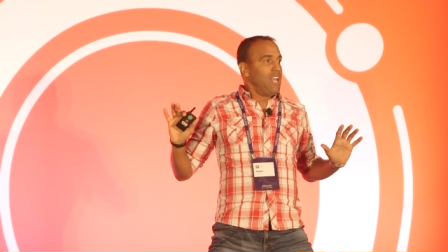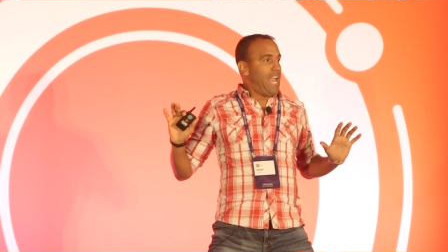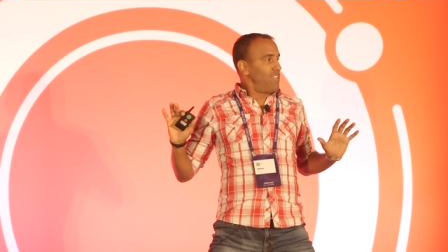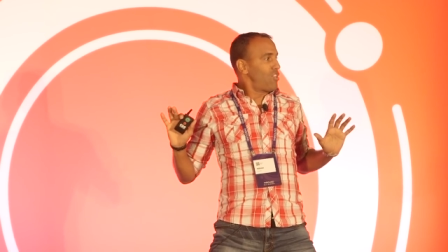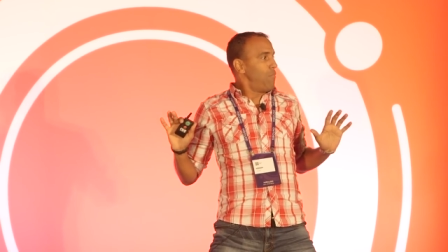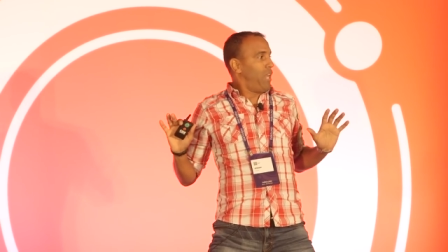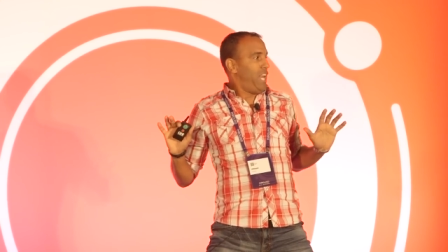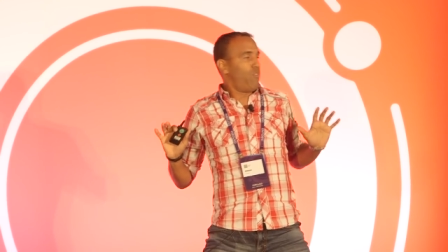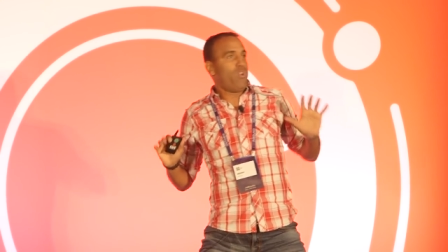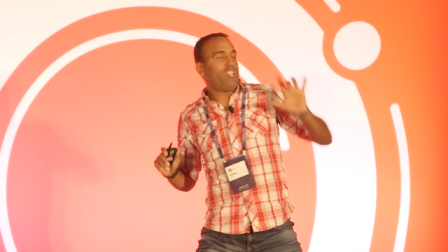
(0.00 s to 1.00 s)
Right? And some
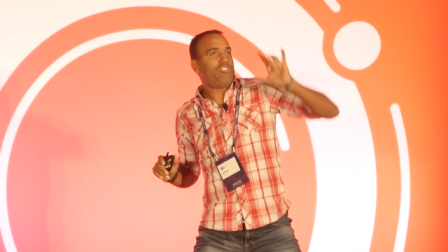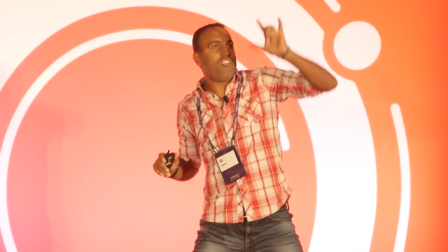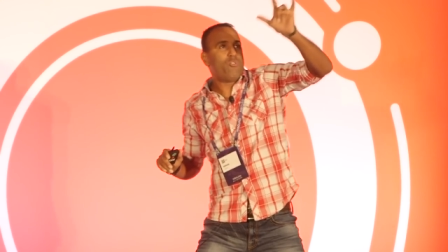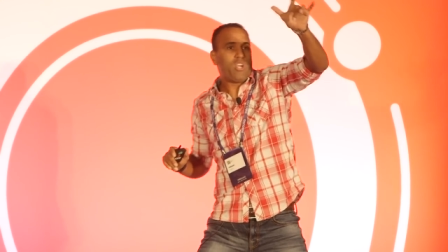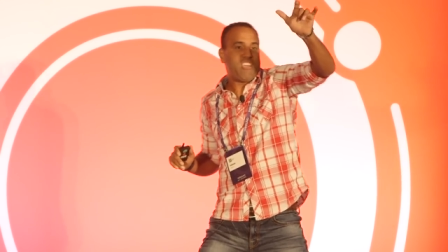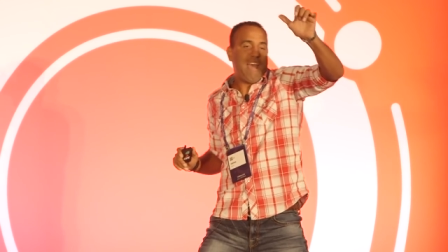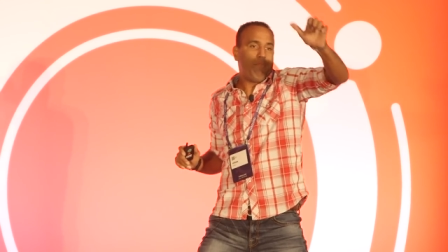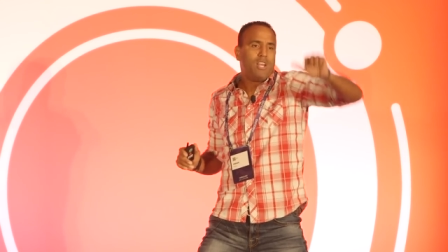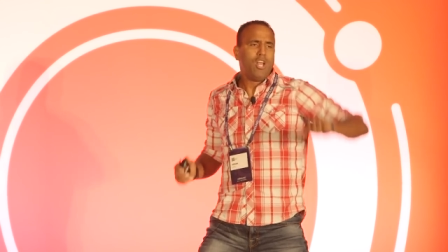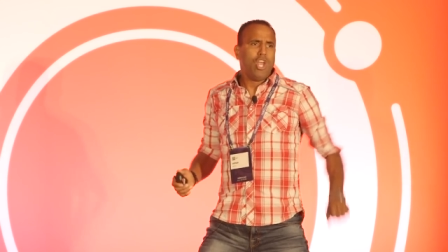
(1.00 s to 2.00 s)
lady reaches into her
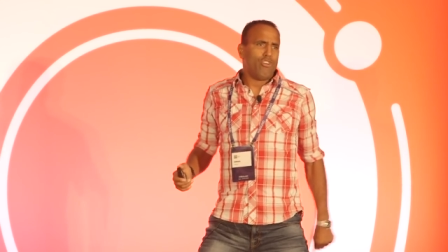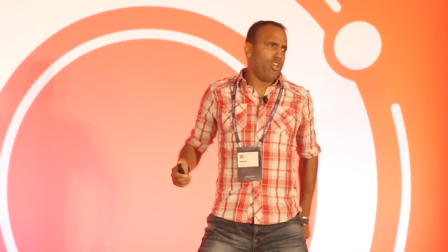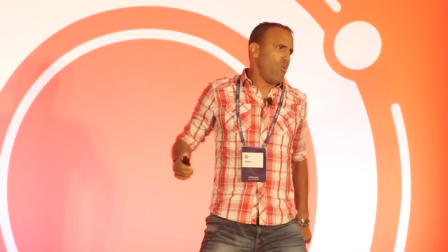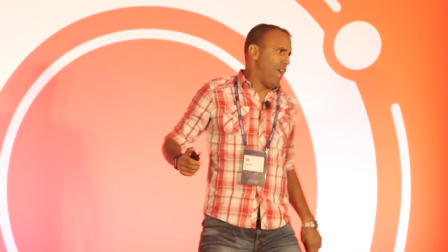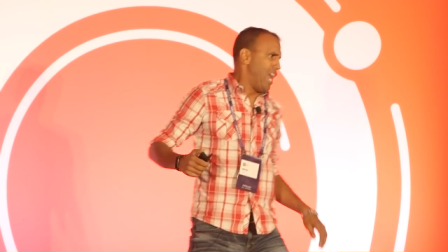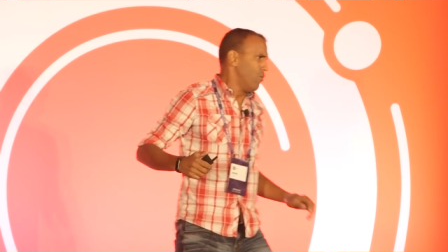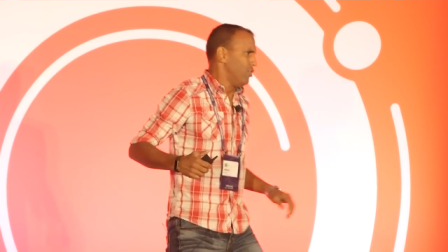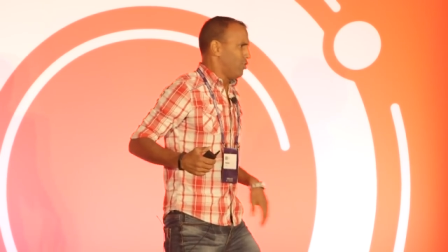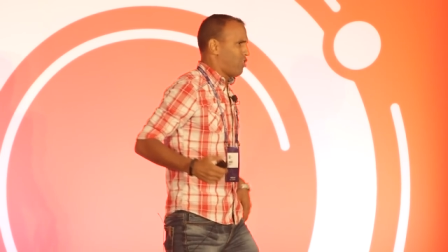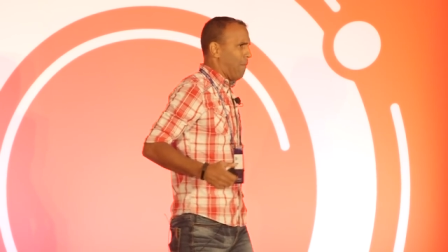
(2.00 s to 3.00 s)
cabinet. Do you hate
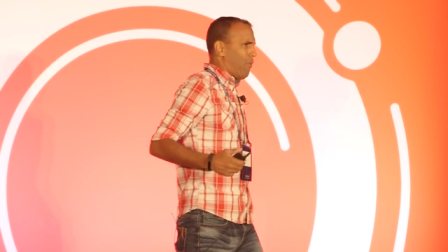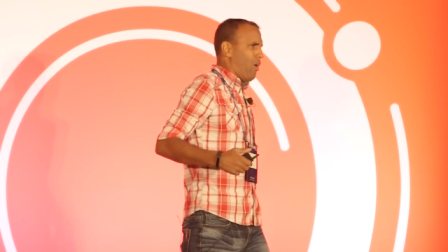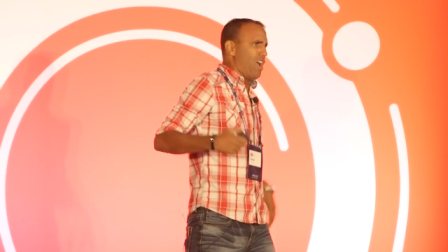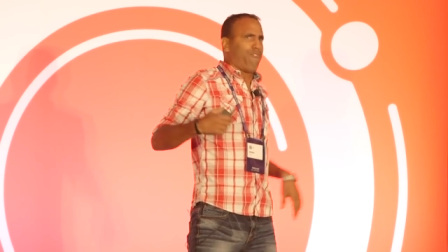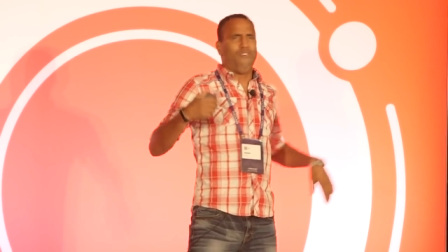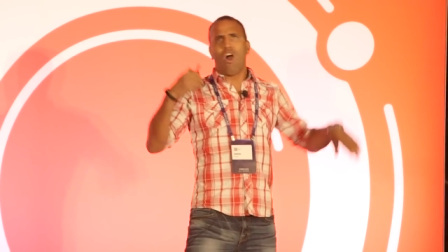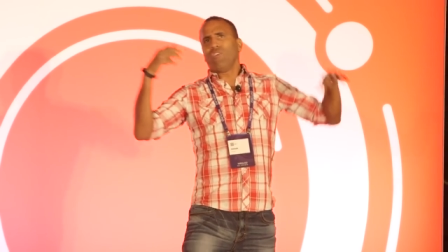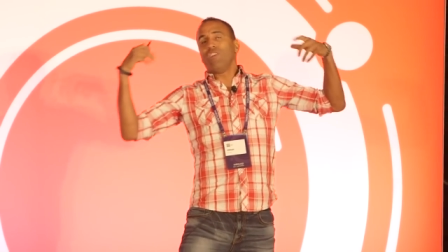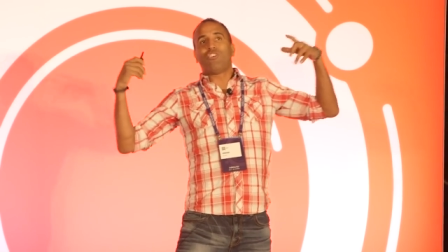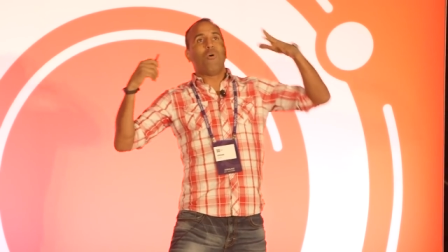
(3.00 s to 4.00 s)
when your Tupperware
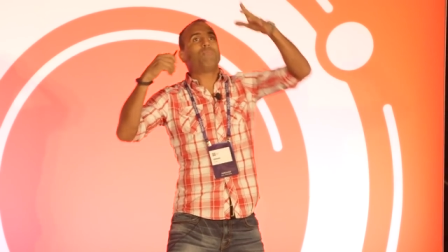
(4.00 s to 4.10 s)
falls? And she